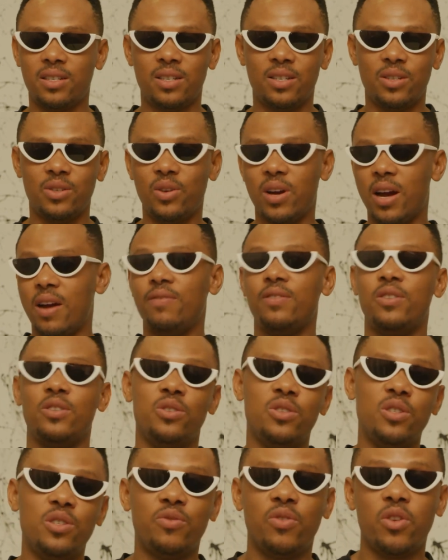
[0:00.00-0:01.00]
you have to
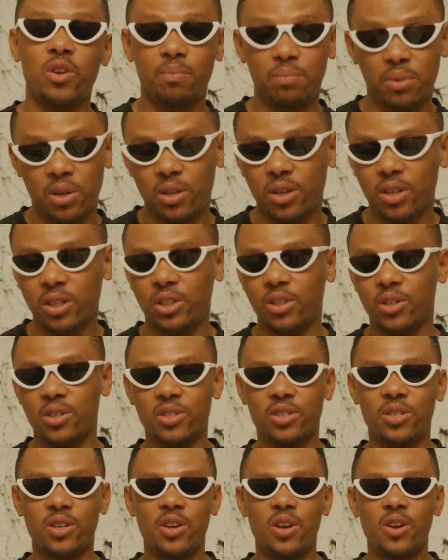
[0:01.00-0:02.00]
use for your
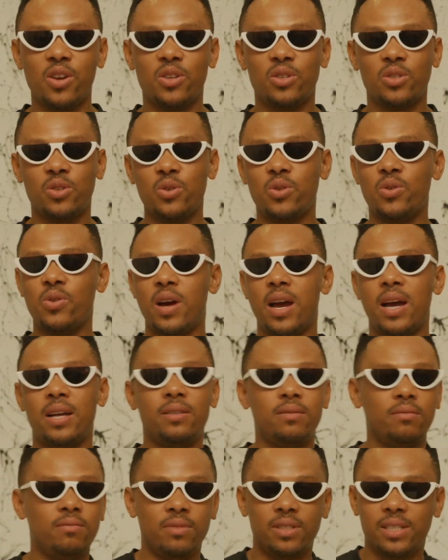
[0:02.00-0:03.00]
productions. So,
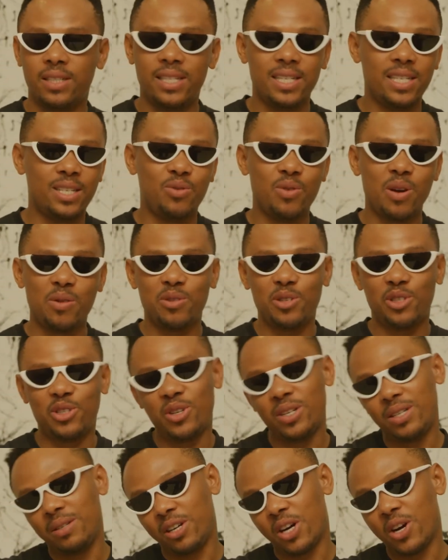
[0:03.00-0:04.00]
and this is where we
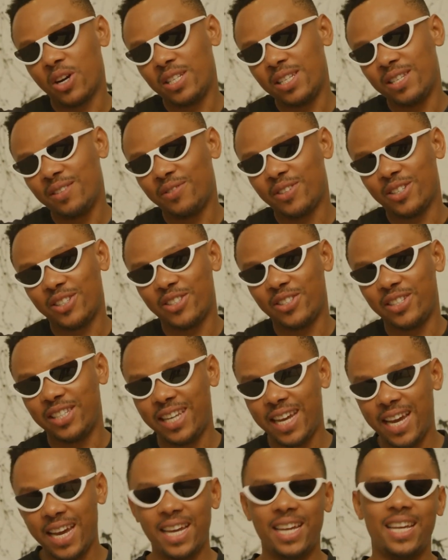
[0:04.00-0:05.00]
draw the curtain for
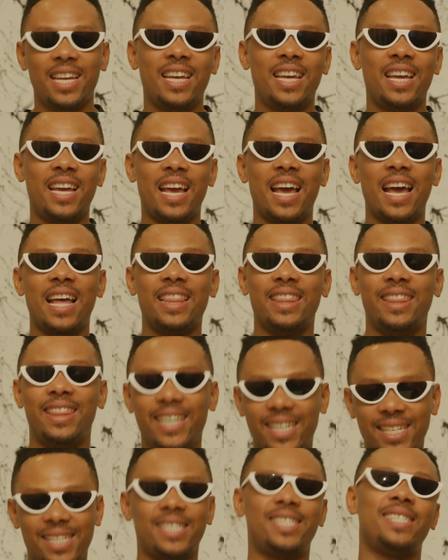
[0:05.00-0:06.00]
today. And
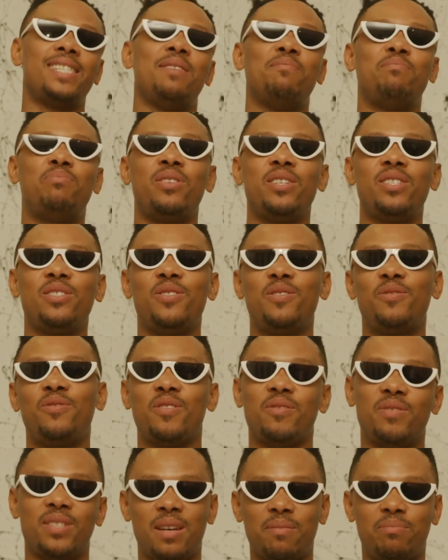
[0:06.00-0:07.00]
this is Sam Presto
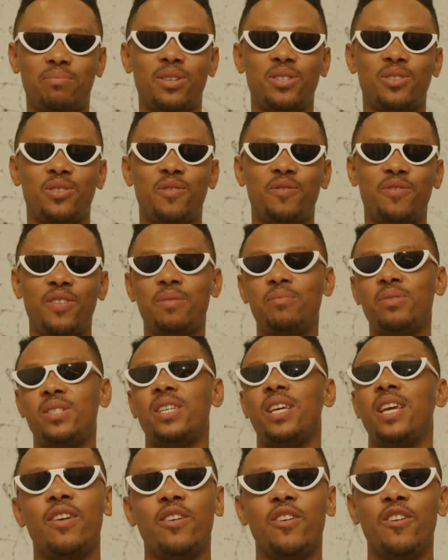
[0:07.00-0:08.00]
from Sam Presto Films.
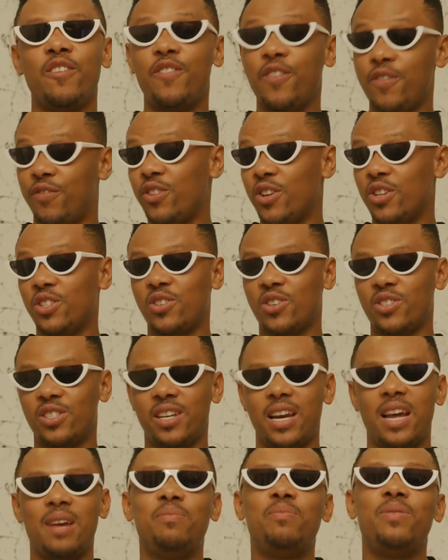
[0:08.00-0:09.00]
If you've not
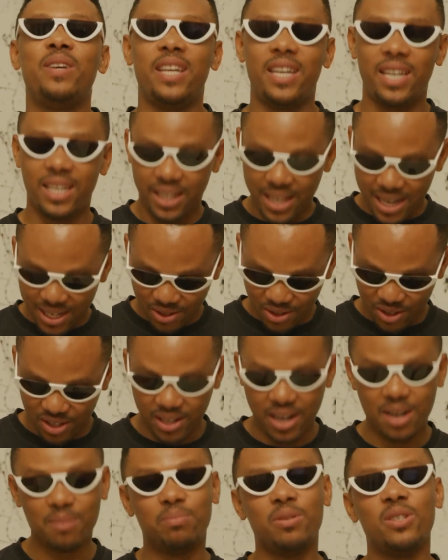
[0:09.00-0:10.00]
subscribed, hit that
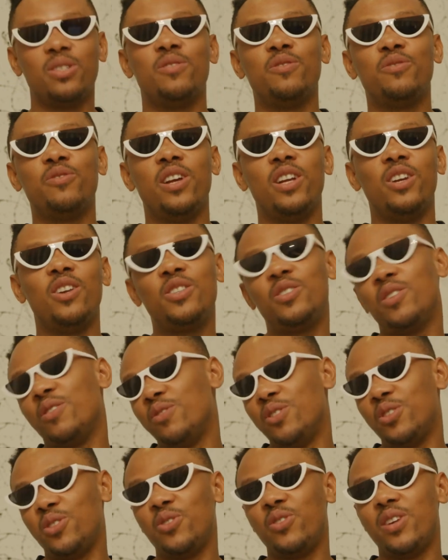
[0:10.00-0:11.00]
subscribe button for a lot of
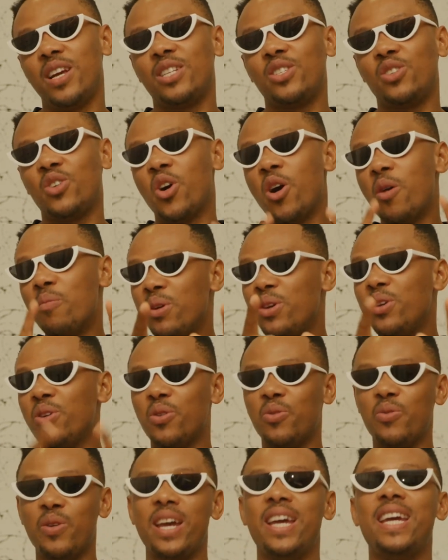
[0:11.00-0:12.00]
tutorials coming your
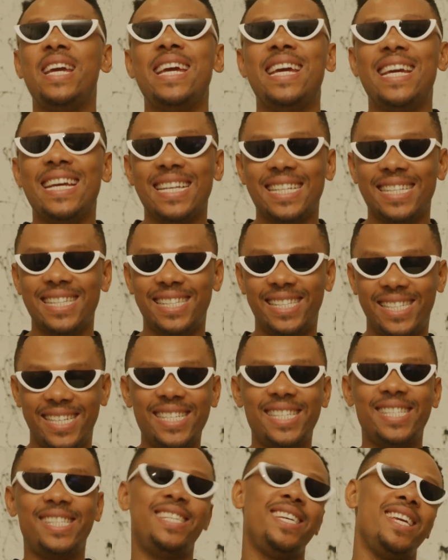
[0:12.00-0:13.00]
way
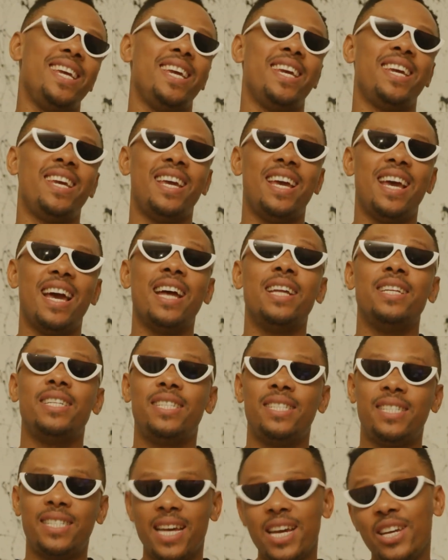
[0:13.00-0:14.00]
this year. And
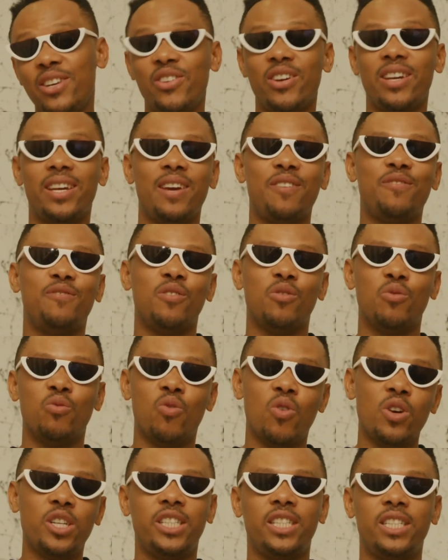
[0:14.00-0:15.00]
thank you again for
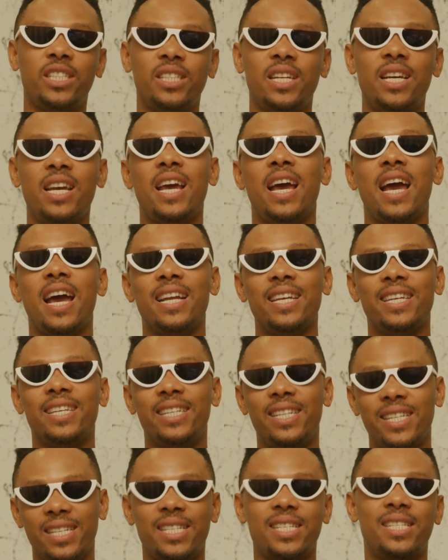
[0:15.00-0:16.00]
watching. And
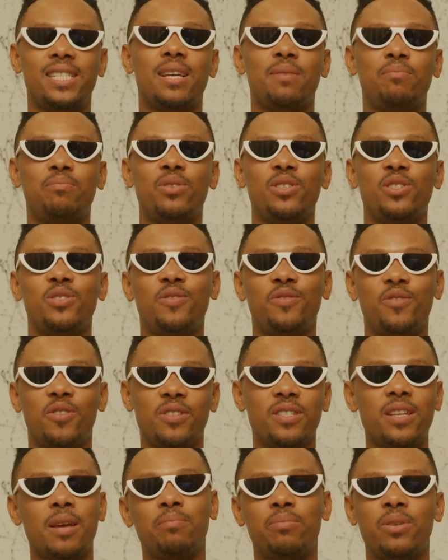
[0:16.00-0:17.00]
this is Sam Presto from
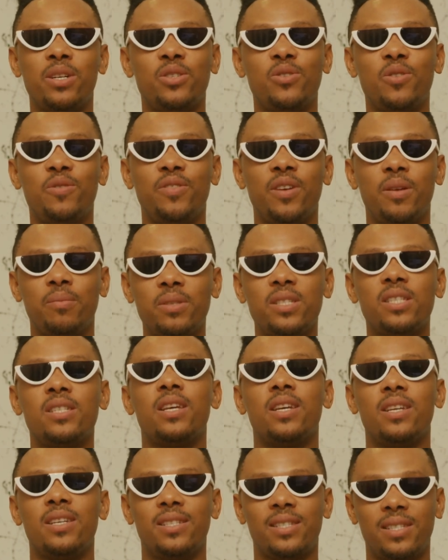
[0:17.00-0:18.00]
Sam Presto Films,
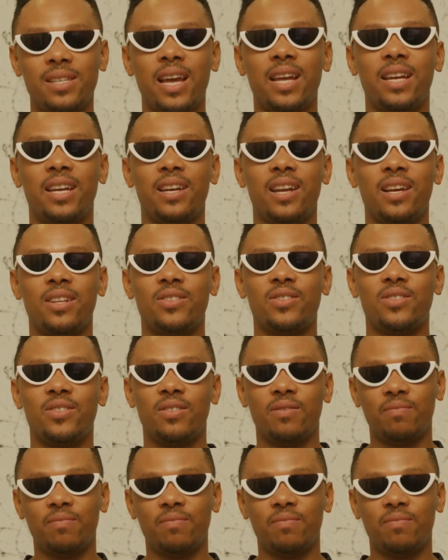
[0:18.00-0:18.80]
signing out.